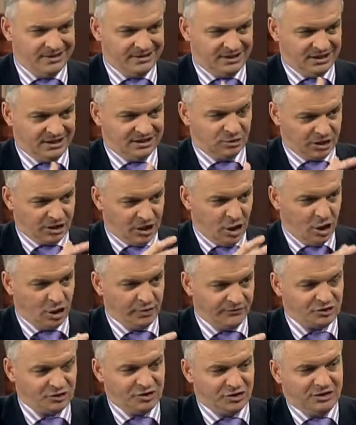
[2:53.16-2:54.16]
Things like
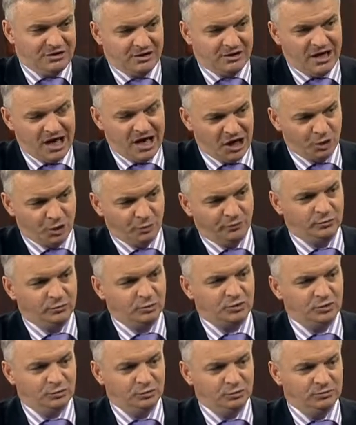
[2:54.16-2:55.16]
overseer are a
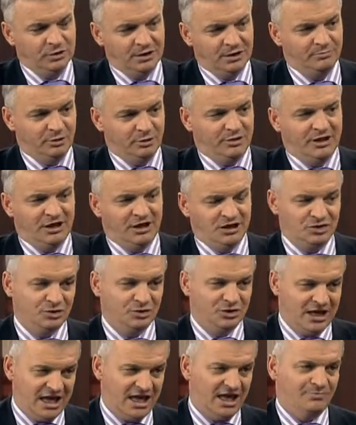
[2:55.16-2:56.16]
helpful tool, but they
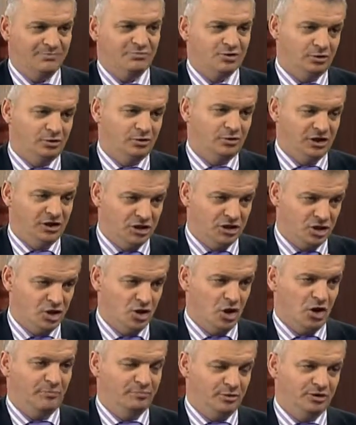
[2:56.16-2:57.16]
should absolutely
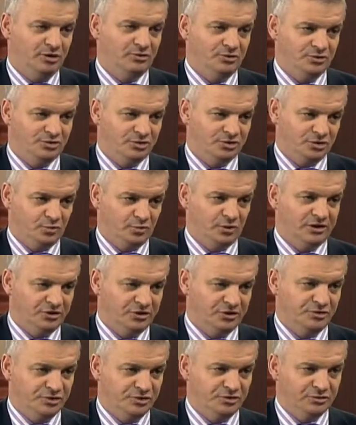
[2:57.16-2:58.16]
not be used as a
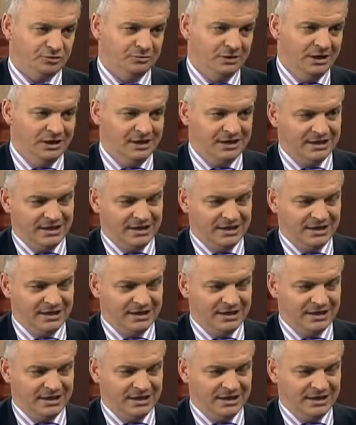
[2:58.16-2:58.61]
regulatory tool.